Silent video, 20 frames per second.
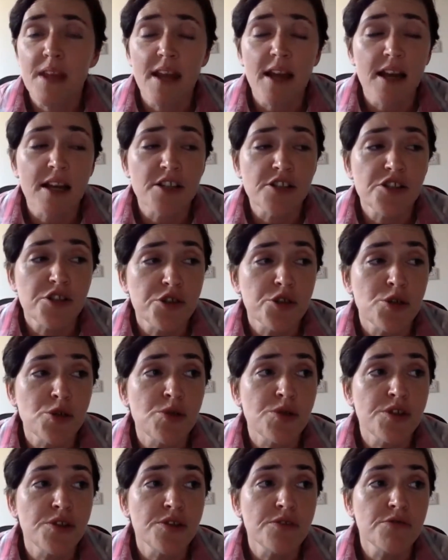
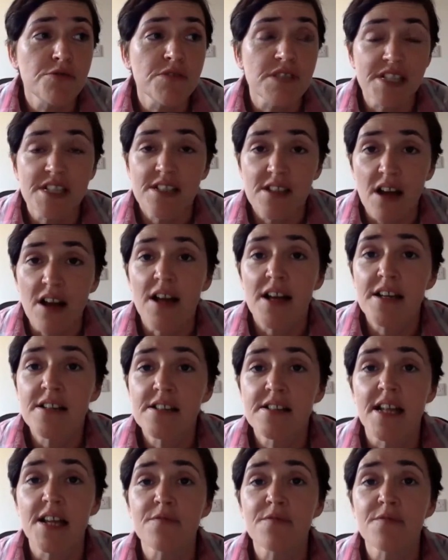to decide.